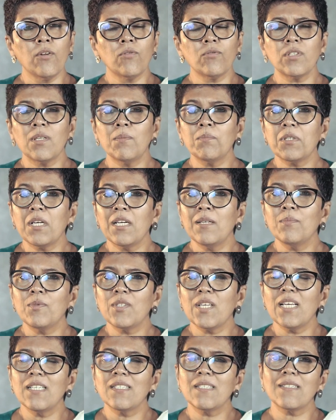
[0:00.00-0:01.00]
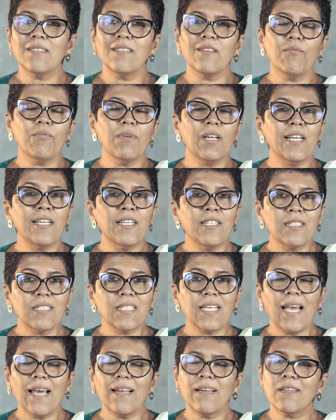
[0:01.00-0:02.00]
sometimes as the villainous
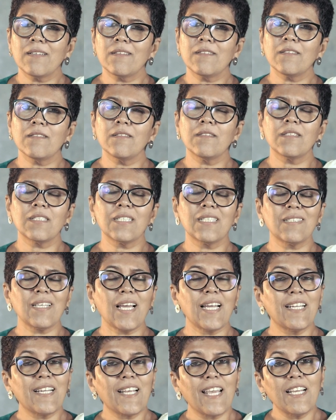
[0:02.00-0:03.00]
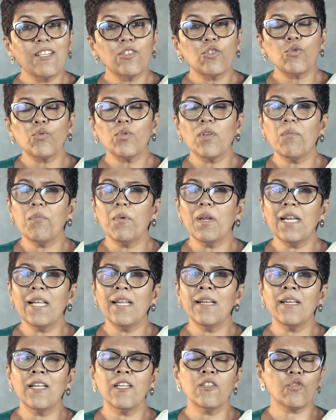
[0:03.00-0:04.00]
characters, sidekicks to the
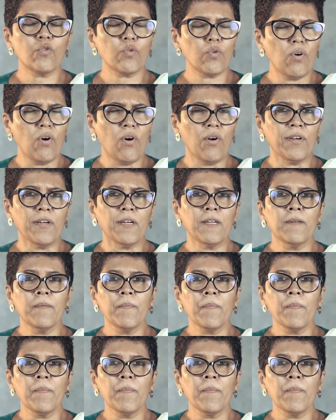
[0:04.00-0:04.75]
villain and so on.